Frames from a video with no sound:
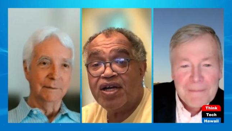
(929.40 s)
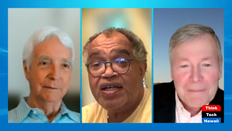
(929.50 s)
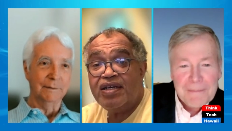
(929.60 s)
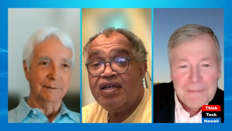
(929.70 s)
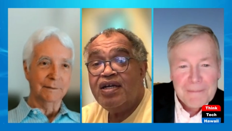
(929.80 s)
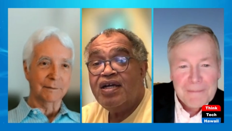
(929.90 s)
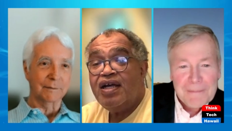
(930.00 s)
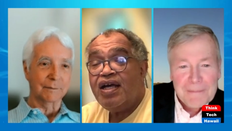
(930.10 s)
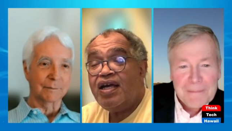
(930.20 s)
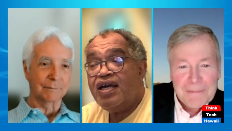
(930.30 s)
Speaker 1: right?
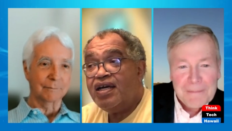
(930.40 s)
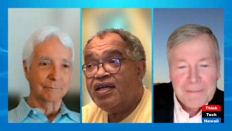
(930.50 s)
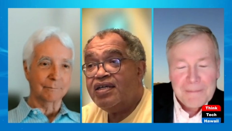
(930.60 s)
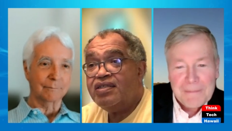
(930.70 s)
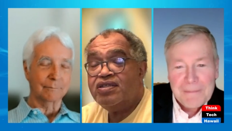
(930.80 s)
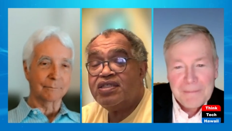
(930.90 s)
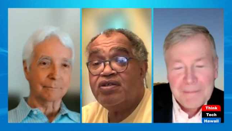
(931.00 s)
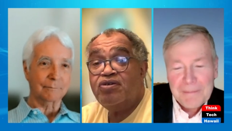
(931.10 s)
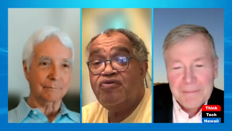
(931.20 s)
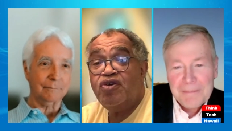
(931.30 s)
And you see
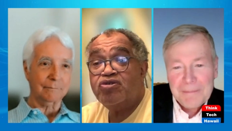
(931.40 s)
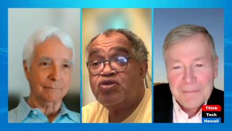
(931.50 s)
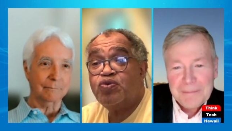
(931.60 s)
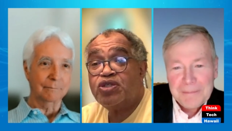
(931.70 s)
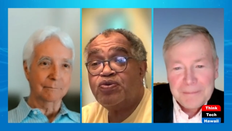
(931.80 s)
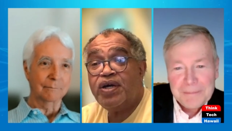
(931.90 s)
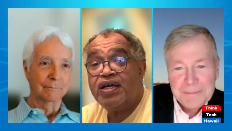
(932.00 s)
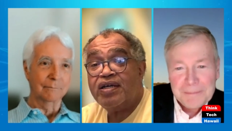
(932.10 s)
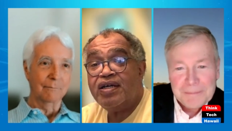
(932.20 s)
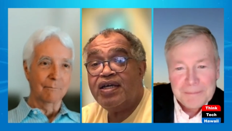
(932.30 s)
who votes which way,
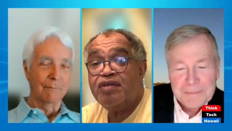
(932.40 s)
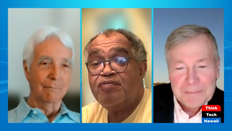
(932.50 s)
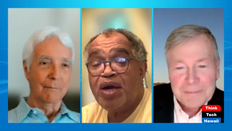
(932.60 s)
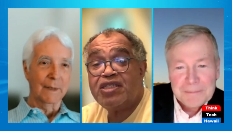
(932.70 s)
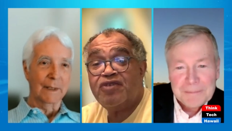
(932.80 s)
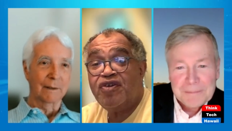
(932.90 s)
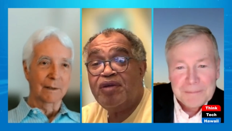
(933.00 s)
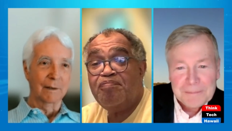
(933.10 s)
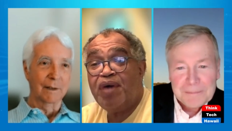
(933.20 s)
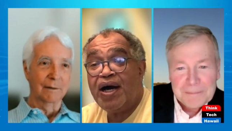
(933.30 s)
and it makes it very
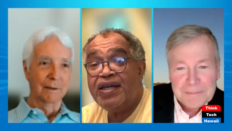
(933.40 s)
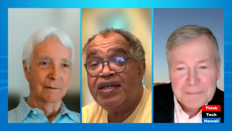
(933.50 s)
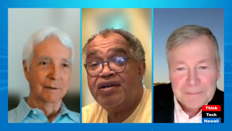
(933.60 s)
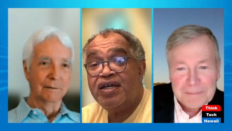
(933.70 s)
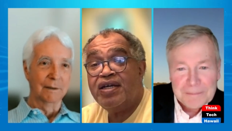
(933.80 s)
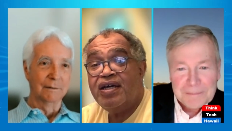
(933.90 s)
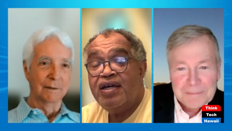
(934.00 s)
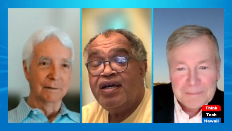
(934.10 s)
binary.